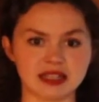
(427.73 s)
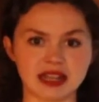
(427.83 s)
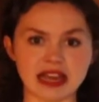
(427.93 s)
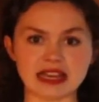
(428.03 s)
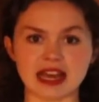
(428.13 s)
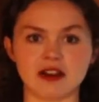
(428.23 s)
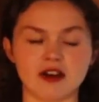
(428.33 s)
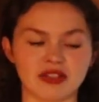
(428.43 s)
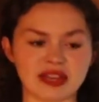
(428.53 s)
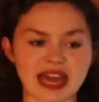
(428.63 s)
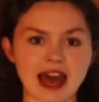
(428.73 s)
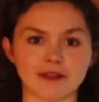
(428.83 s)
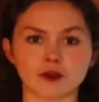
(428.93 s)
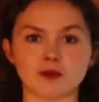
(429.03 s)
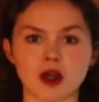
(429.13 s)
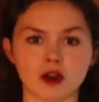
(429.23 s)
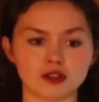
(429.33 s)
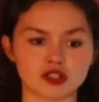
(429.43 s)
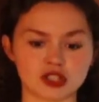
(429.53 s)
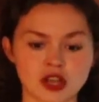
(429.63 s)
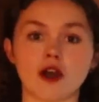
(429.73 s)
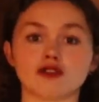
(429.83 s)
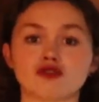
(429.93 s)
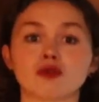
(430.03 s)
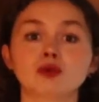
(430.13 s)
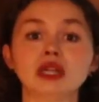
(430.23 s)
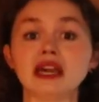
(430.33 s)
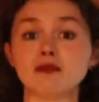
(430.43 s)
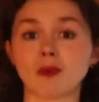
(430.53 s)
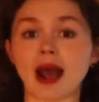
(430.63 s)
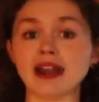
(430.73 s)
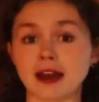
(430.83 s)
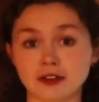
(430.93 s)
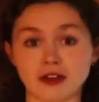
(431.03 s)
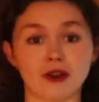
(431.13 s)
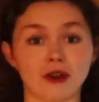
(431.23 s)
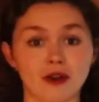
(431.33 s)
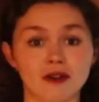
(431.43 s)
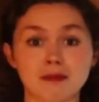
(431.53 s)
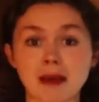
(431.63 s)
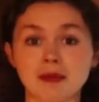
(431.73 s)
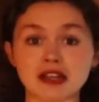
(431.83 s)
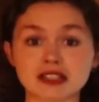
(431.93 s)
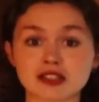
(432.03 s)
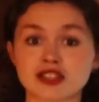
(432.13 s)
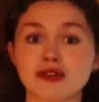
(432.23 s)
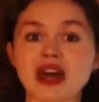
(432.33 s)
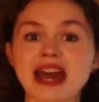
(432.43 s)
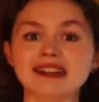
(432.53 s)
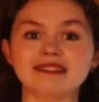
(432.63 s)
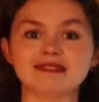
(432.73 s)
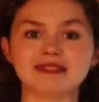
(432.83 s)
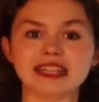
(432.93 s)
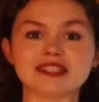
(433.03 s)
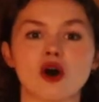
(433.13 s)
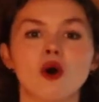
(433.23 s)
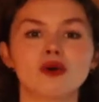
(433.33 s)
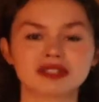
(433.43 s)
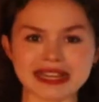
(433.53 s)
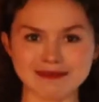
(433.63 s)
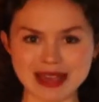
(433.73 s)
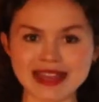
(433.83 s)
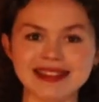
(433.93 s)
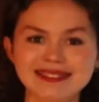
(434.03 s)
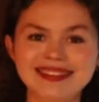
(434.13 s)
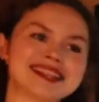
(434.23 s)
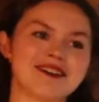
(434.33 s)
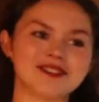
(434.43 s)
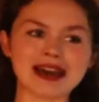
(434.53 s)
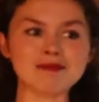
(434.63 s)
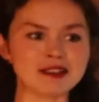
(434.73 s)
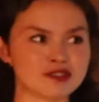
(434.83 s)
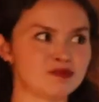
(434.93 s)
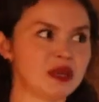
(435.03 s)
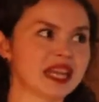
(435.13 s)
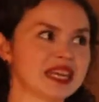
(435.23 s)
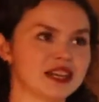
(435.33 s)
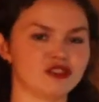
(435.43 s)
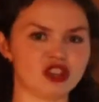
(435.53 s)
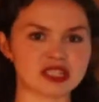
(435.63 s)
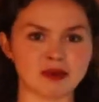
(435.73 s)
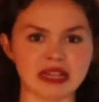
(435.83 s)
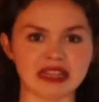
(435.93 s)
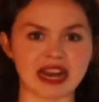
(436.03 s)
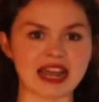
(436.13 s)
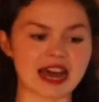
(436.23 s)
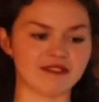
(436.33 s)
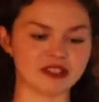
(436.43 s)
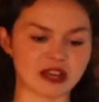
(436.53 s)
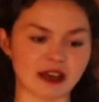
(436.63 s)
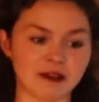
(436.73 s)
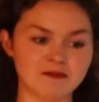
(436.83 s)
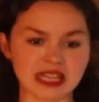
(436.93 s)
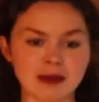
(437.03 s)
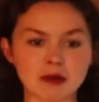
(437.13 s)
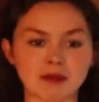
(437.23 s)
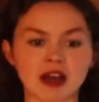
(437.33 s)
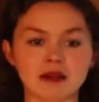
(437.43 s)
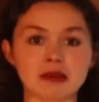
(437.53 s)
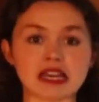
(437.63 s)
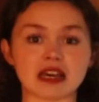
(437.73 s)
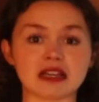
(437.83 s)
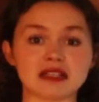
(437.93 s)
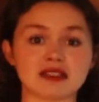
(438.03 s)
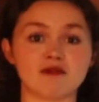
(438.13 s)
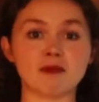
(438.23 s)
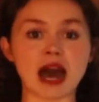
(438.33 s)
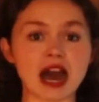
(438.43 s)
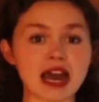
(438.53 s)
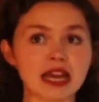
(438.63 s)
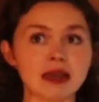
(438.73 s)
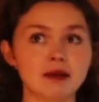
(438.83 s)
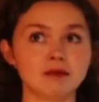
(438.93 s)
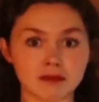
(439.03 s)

like, and all the gathered parts are truly right under my bust so that it's holding me. So that might just be like an adjustment that I have to keep in mind because of my